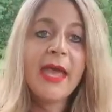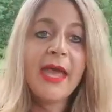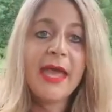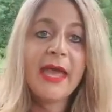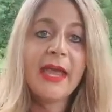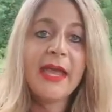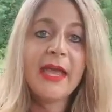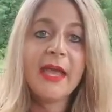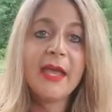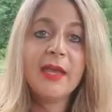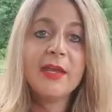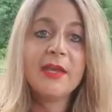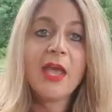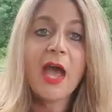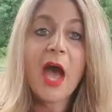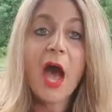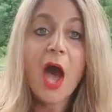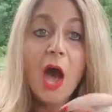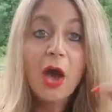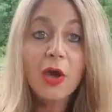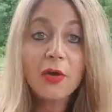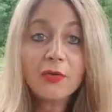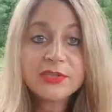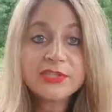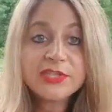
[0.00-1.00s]
And
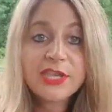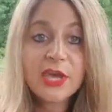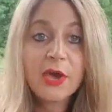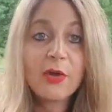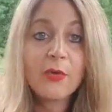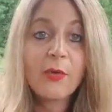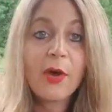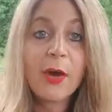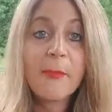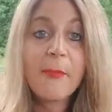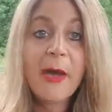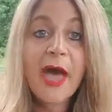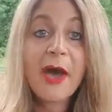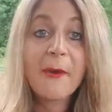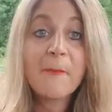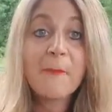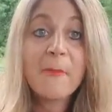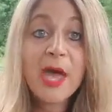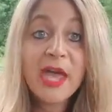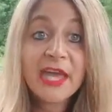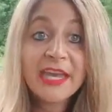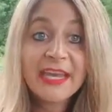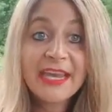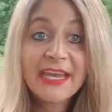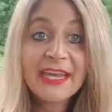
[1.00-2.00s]
also about
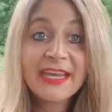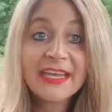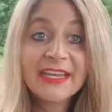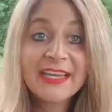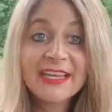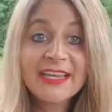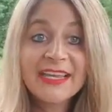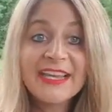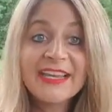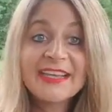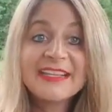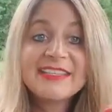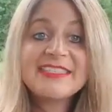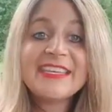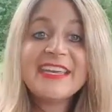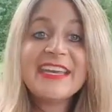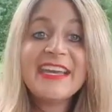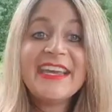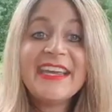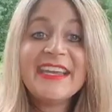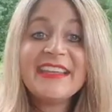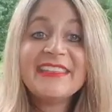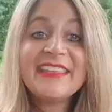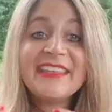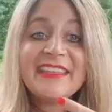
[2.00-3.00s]
money.
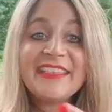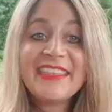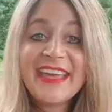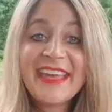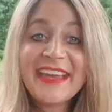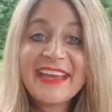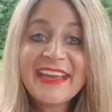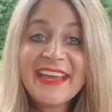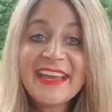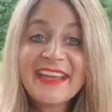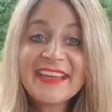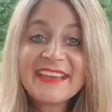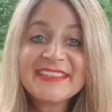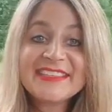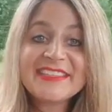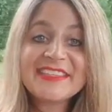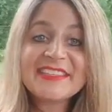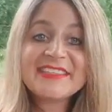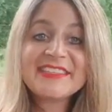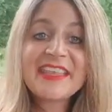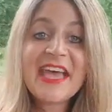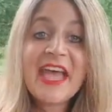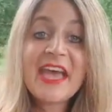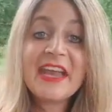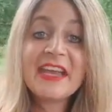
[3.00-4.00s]
See, the thing is
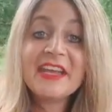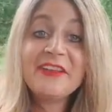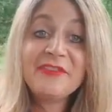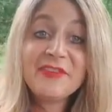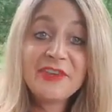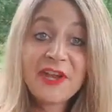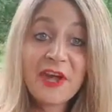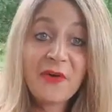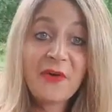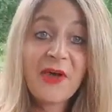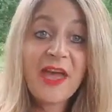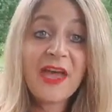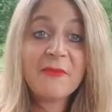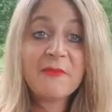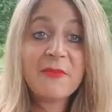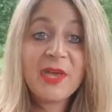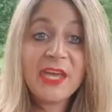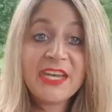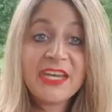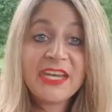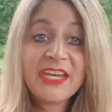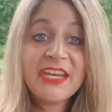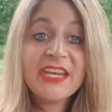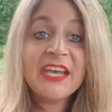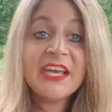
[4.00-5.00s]
that if you don't have
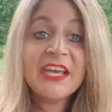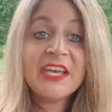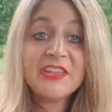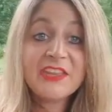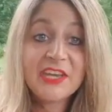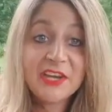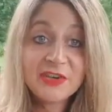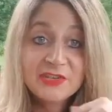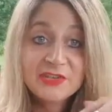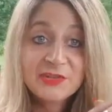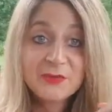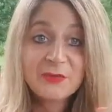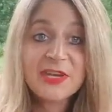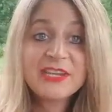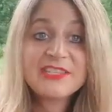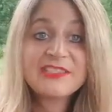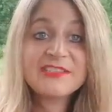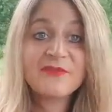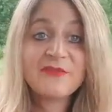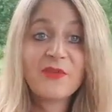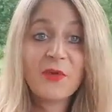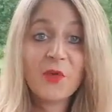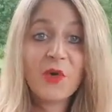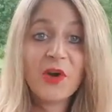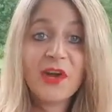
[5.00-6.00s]
money, there's a
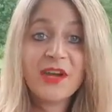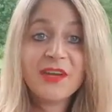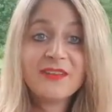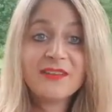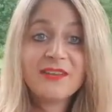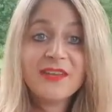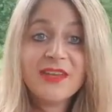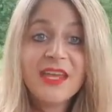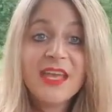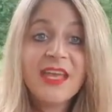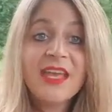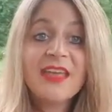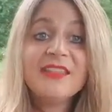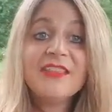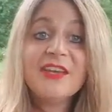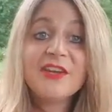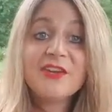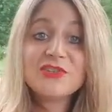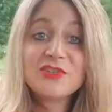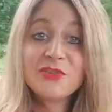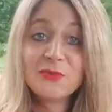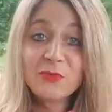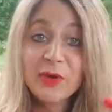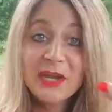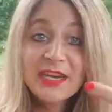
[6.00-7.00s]
reason for it.
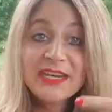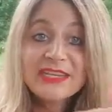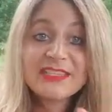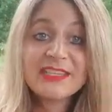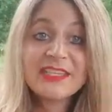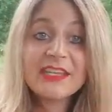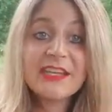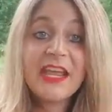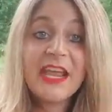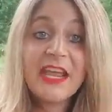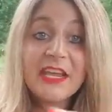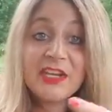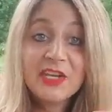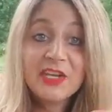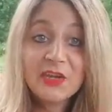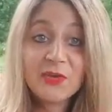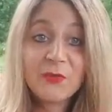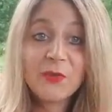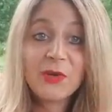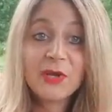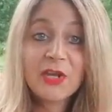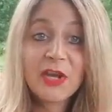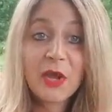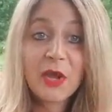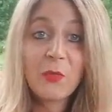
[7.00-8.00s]
There's a reason. And you
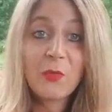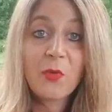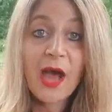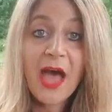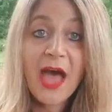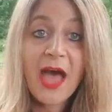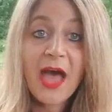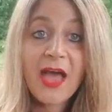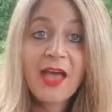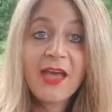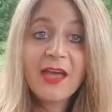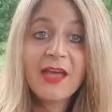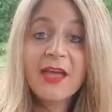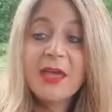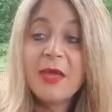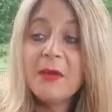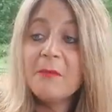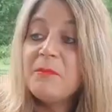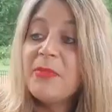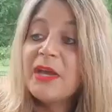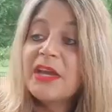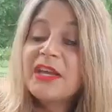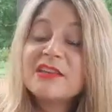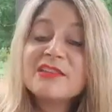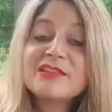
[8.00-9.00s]
want to know why?
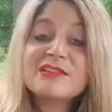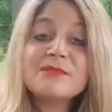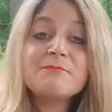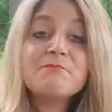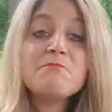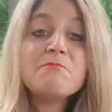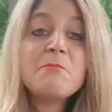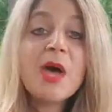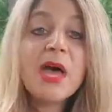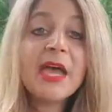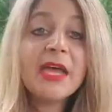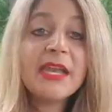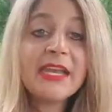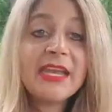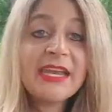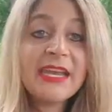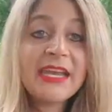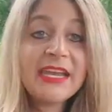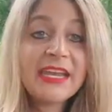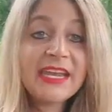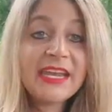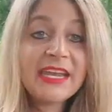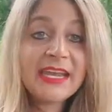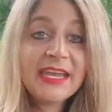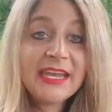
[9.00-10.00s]
Because
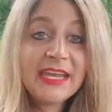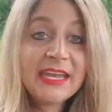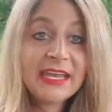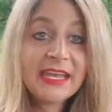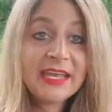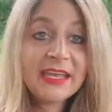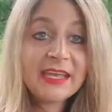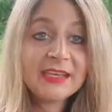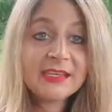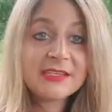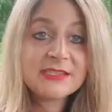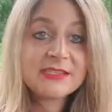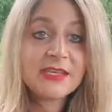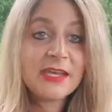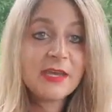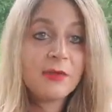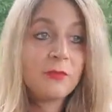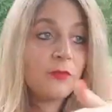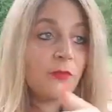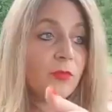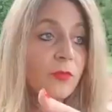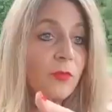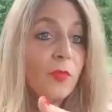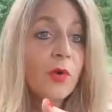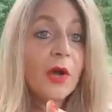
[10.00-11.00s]
money is,
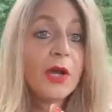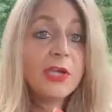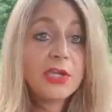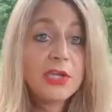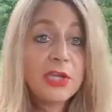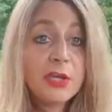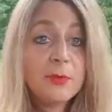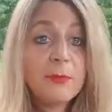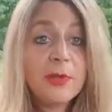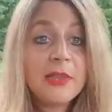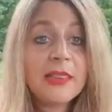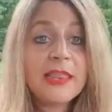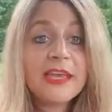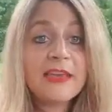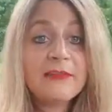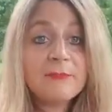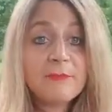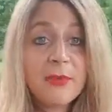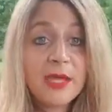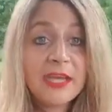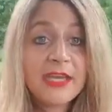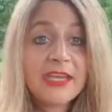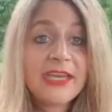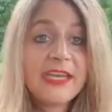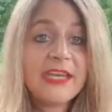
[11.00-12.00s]
and what you believe
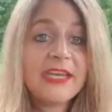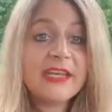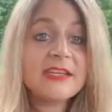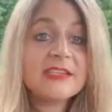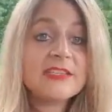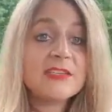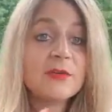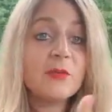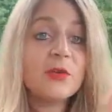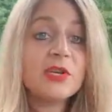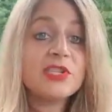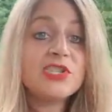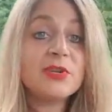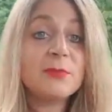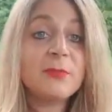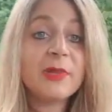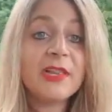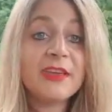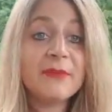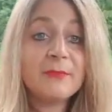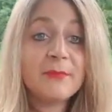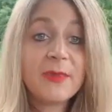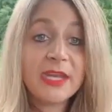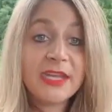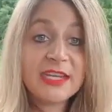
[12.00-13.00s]
money is and what you
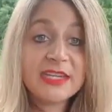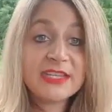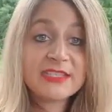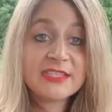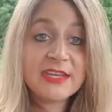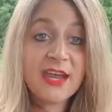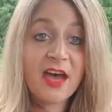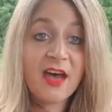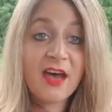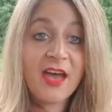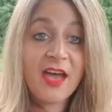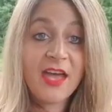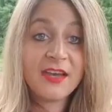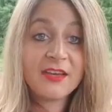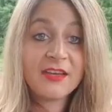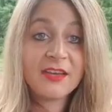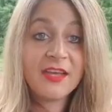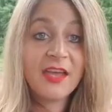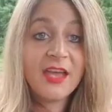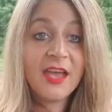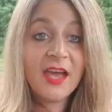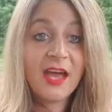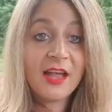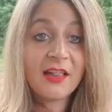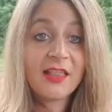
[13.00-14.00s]
believe money is not,
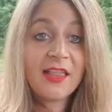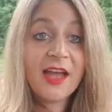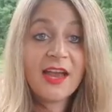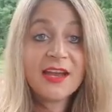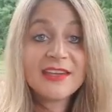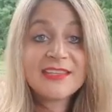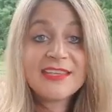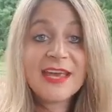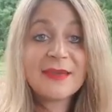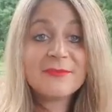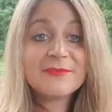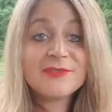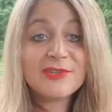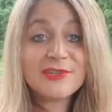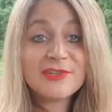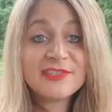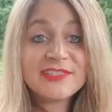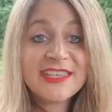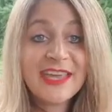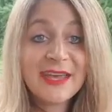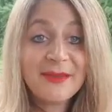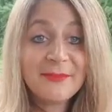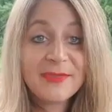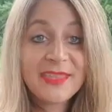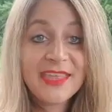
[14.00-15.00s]
a lot of times are the
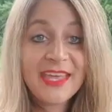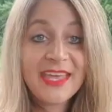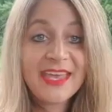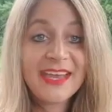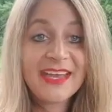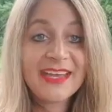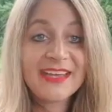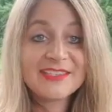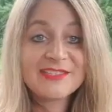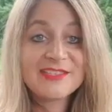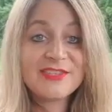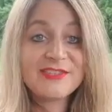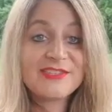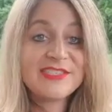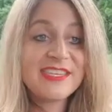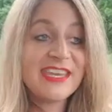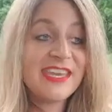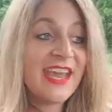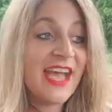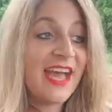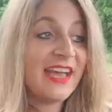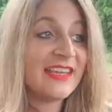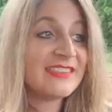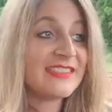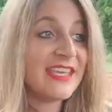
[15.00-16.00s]
same thing. So
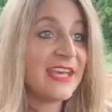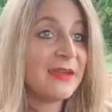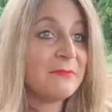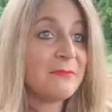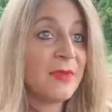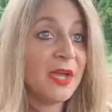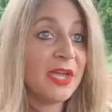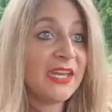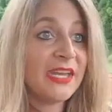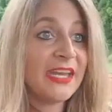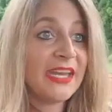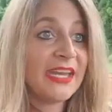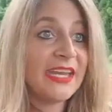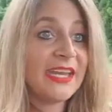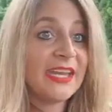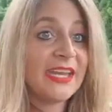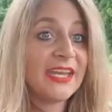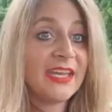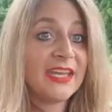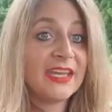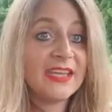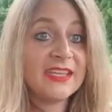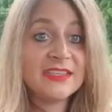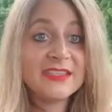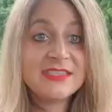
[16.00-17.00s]
see, I say money
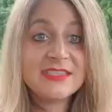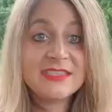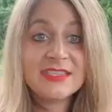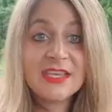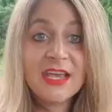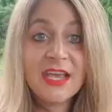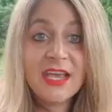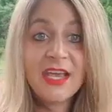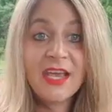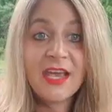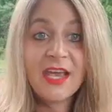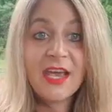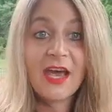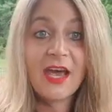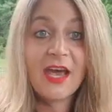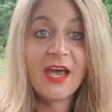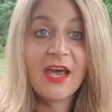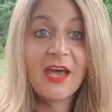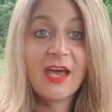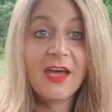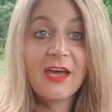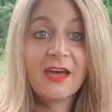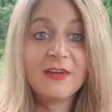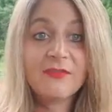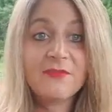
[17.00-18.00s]
is
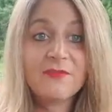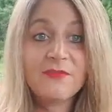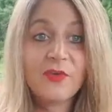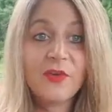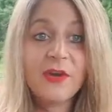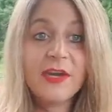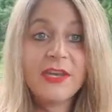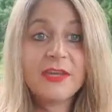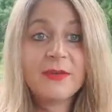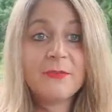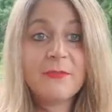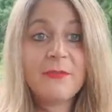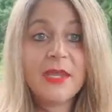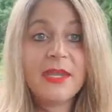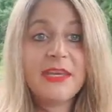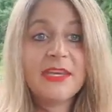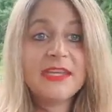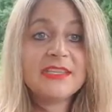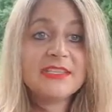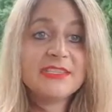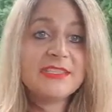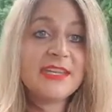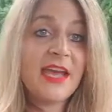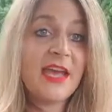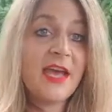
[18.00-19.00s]
freedom.
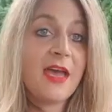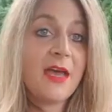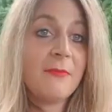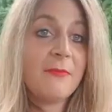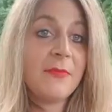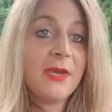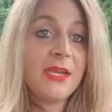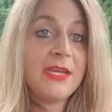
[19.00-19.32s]
Money is time.